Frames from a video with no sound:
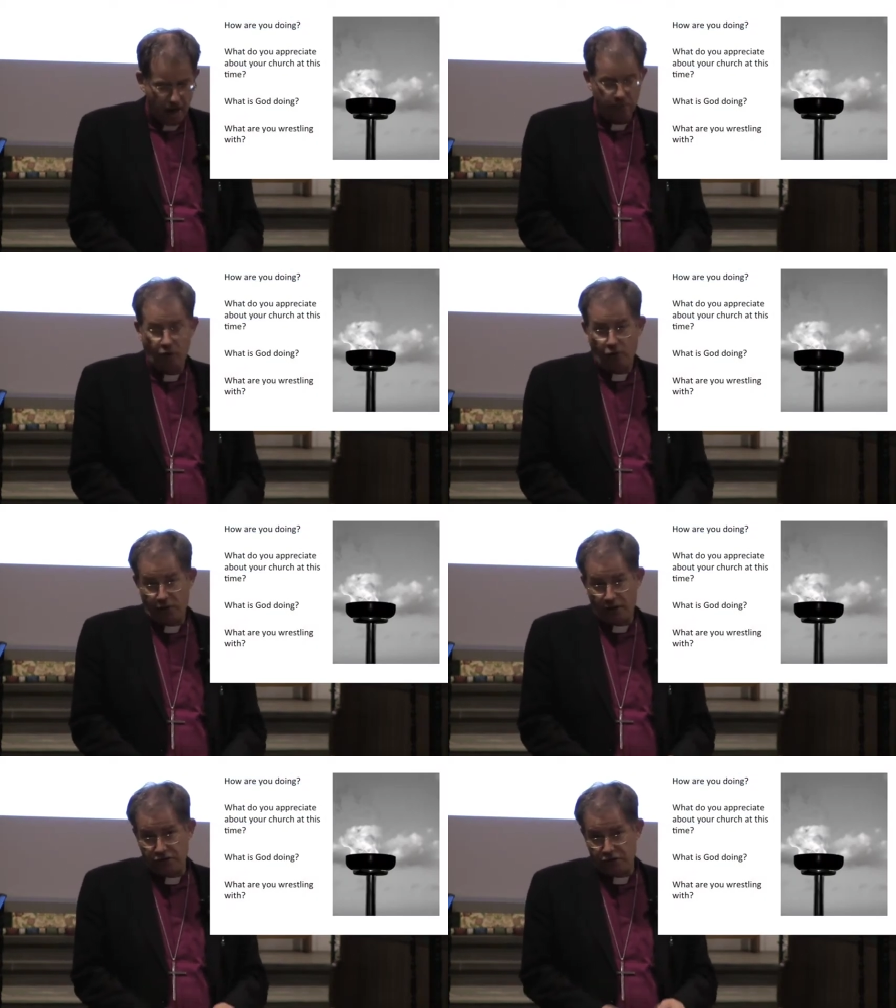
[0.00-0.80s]
And what
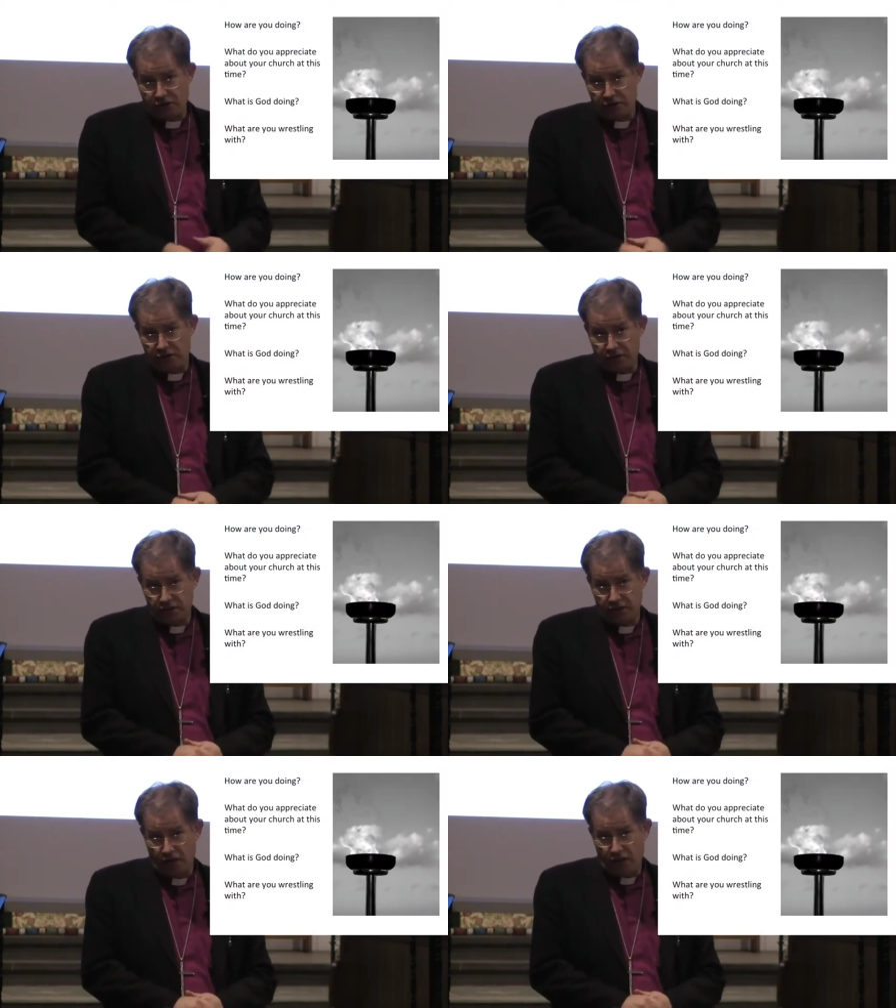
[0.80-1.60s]

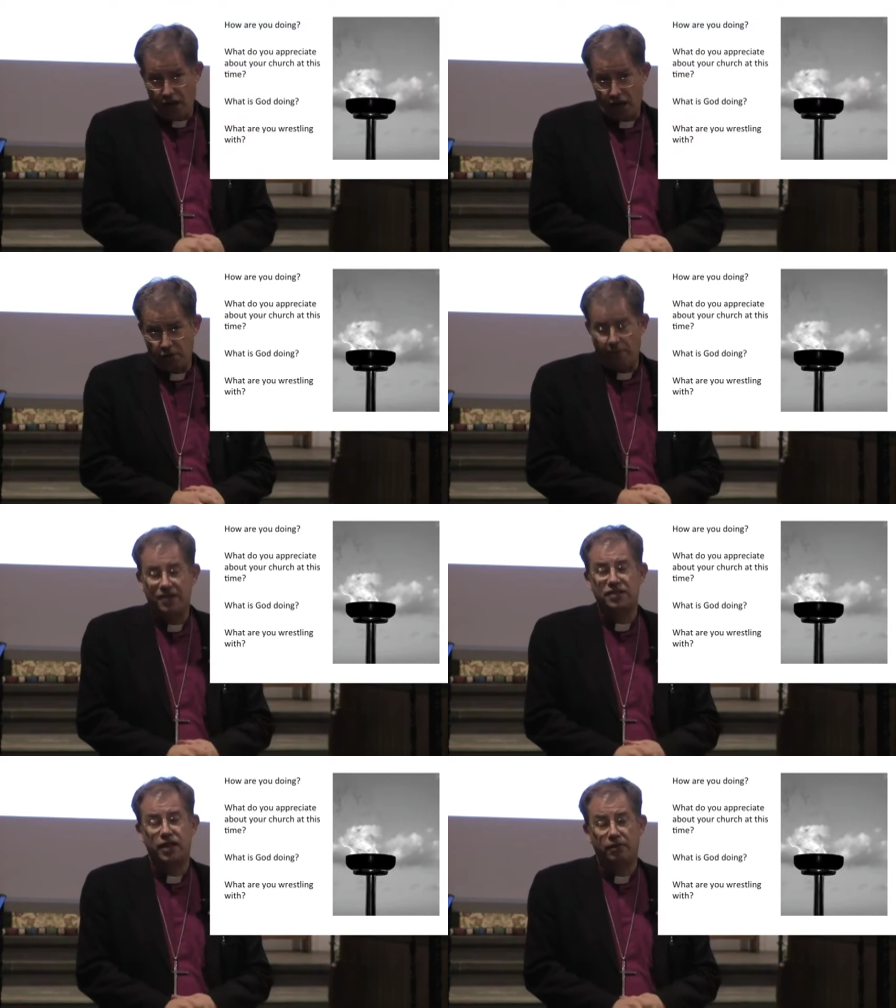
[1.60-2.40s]
questions are you
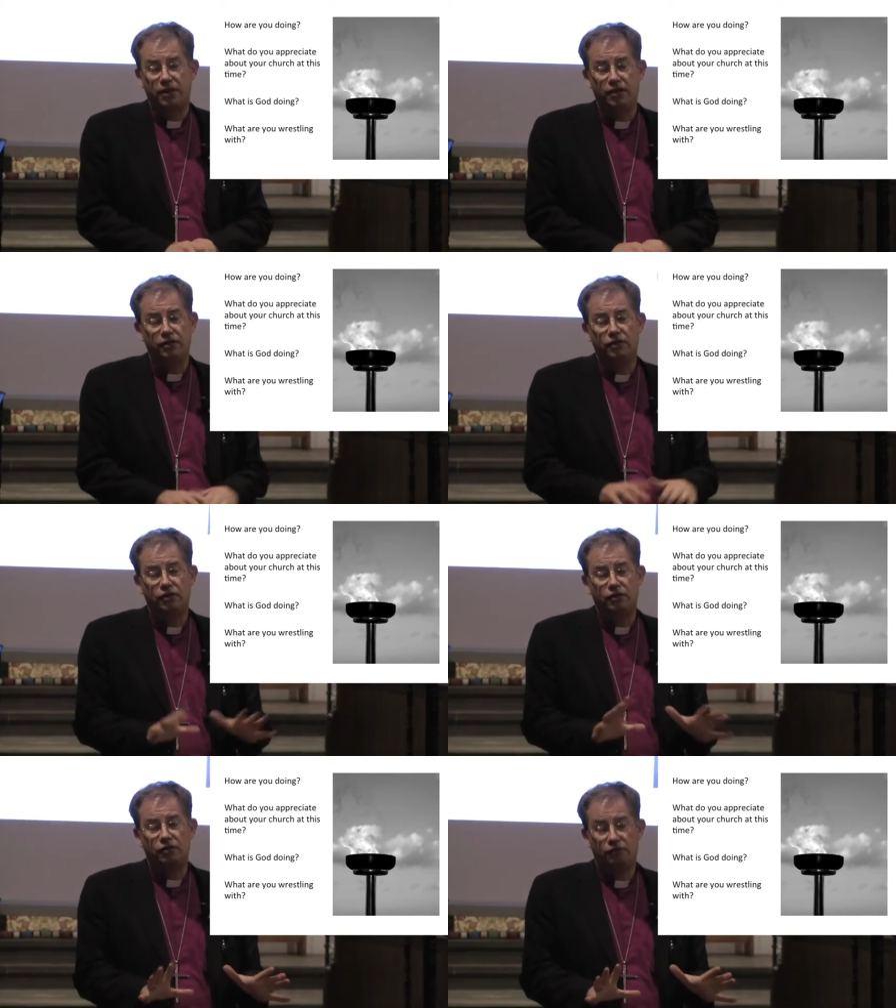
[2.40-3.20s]
wrestling with
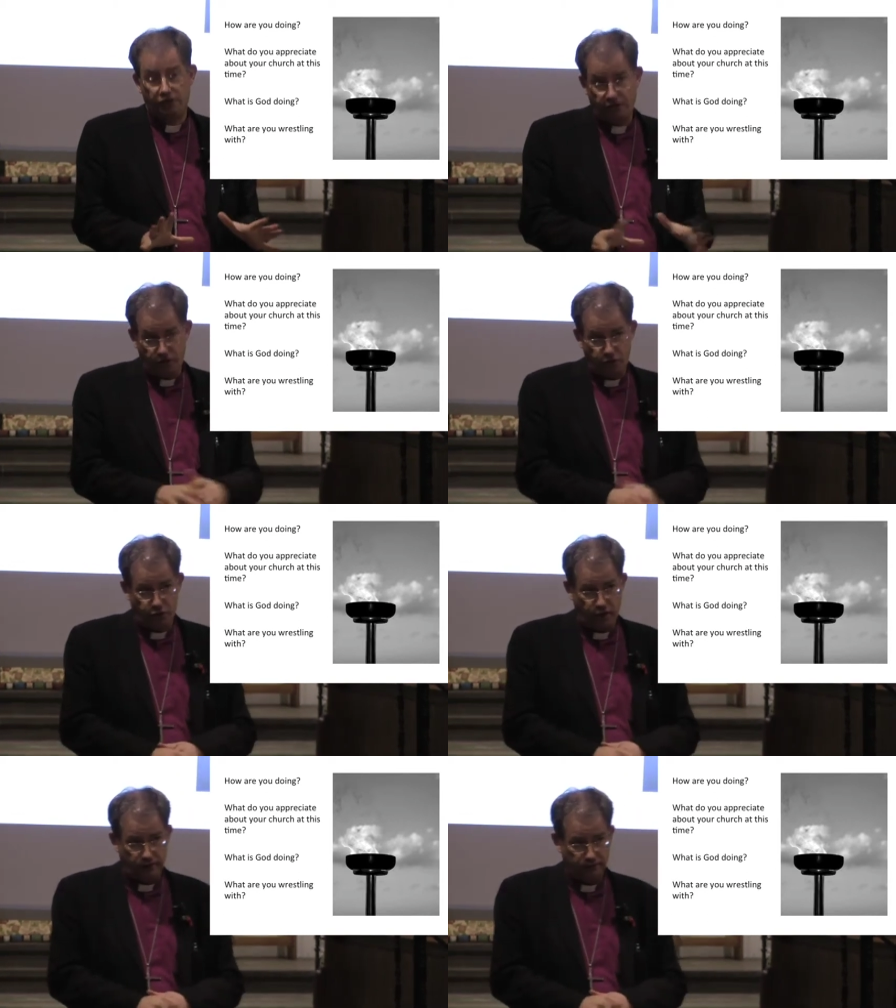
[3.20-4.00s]
for the
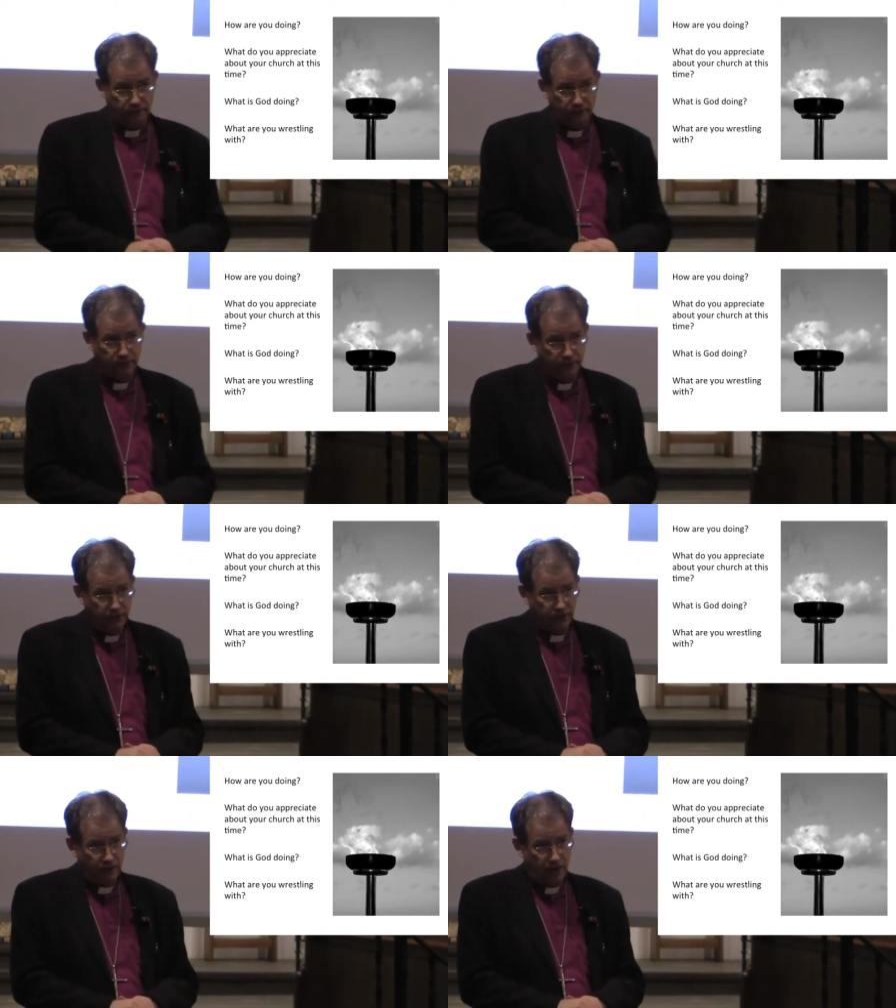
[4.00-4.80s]
future?
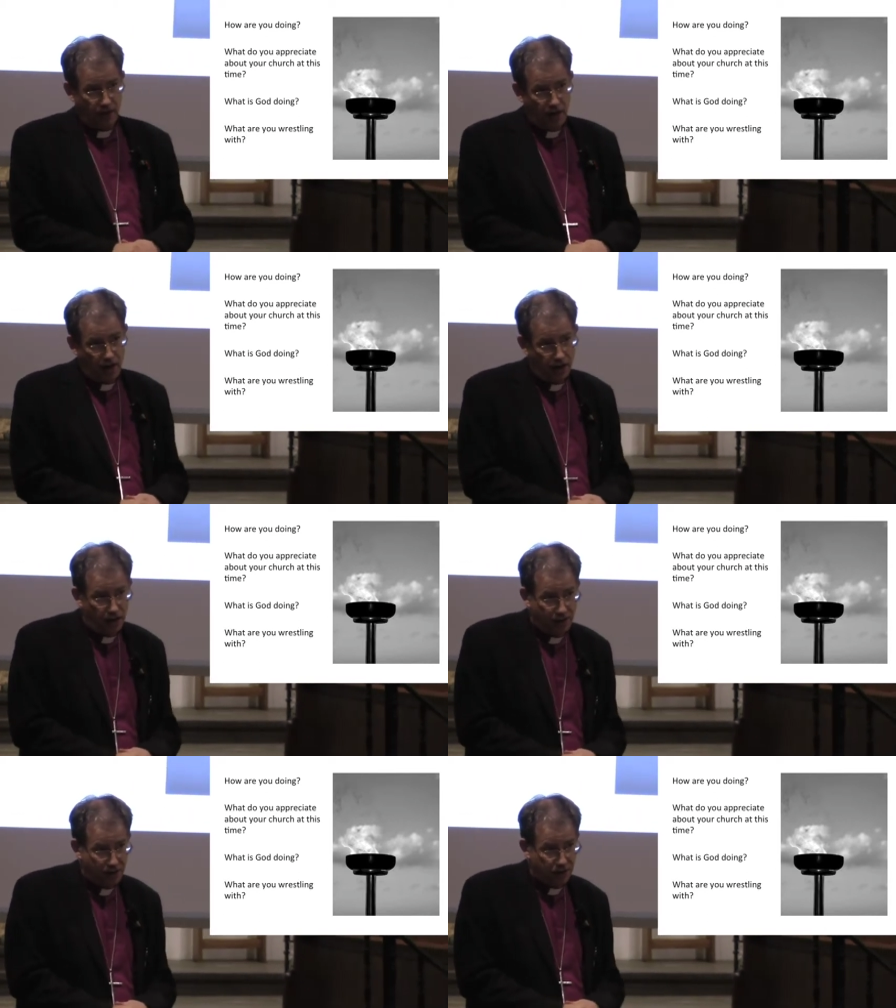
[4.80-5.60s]
I'm
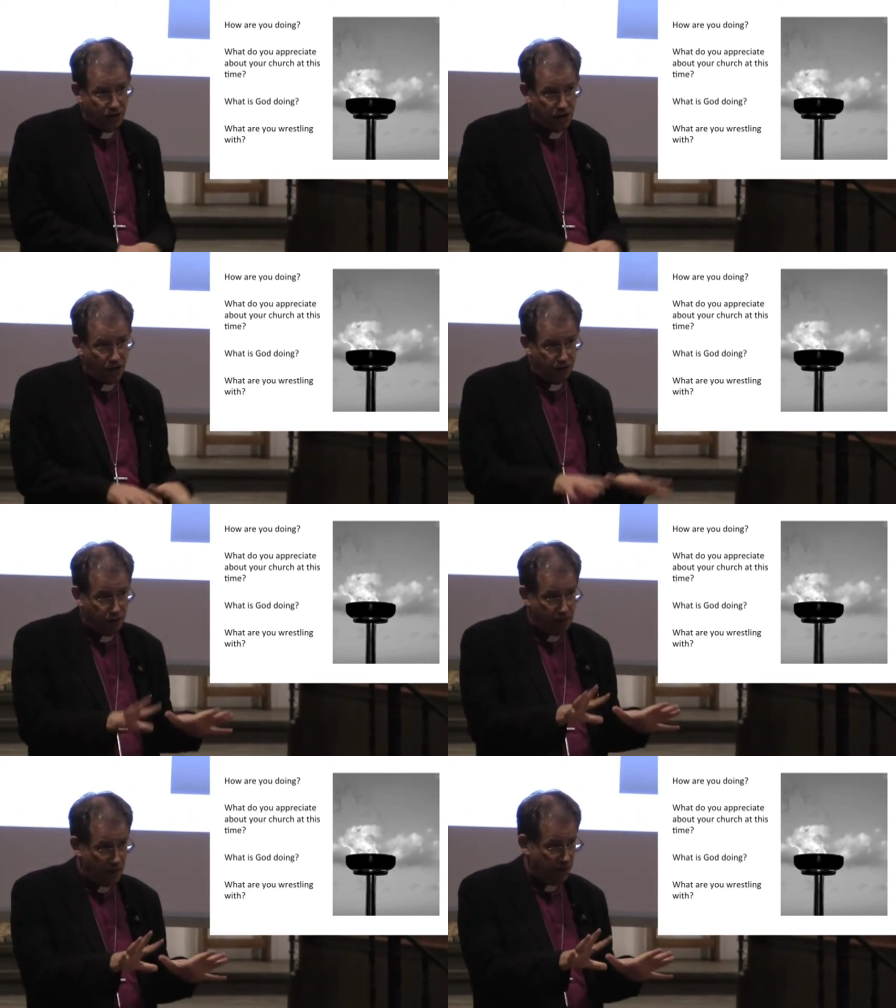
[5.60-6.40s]
going to ask you to take a
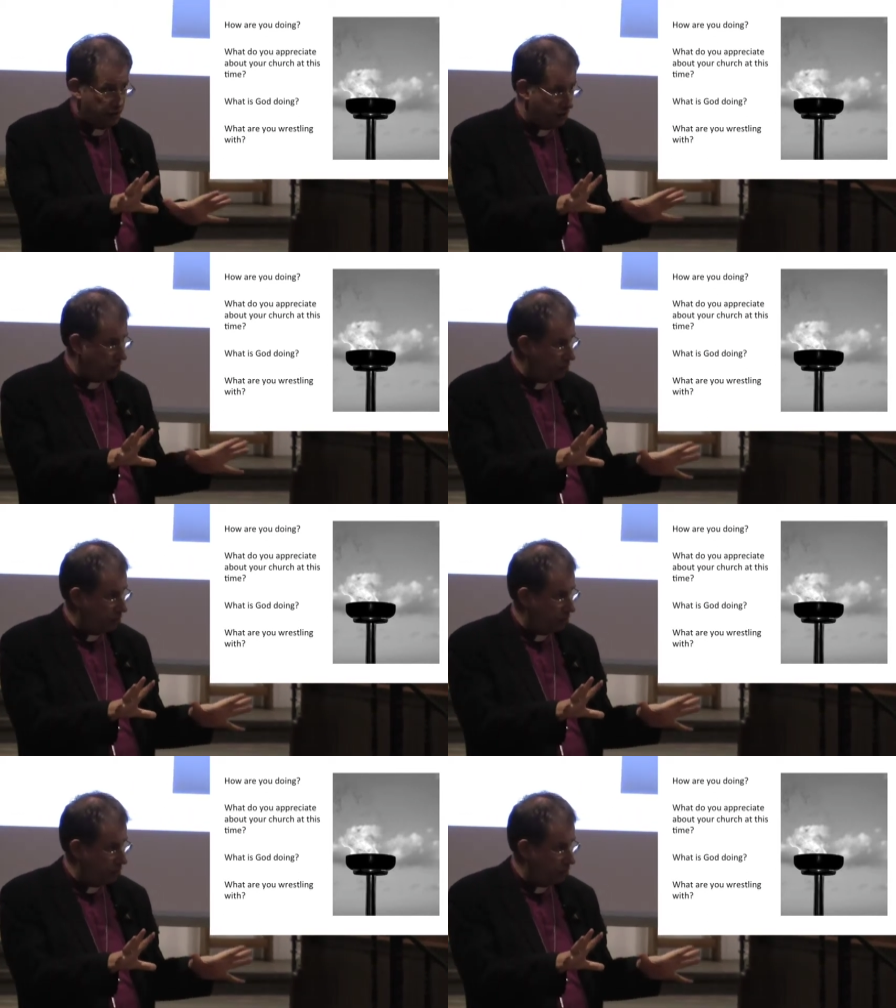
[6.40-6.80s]
few minutes to